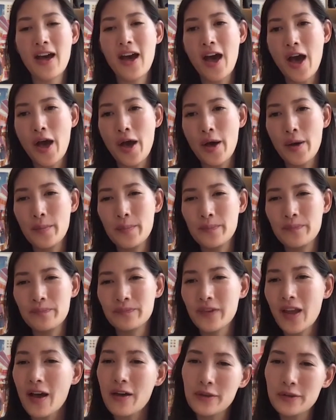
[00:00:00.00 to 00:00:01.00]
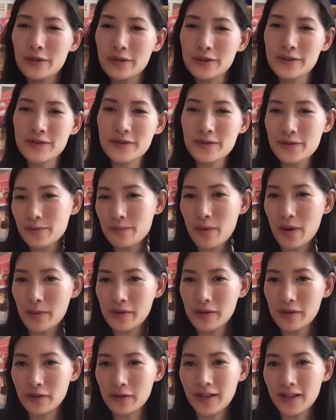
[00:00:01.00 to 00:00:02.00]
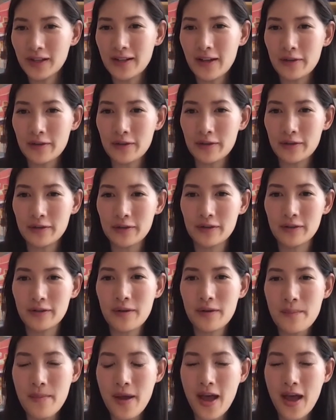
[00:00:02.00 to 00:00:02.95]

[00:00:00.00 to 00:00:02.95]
Others might be looking at other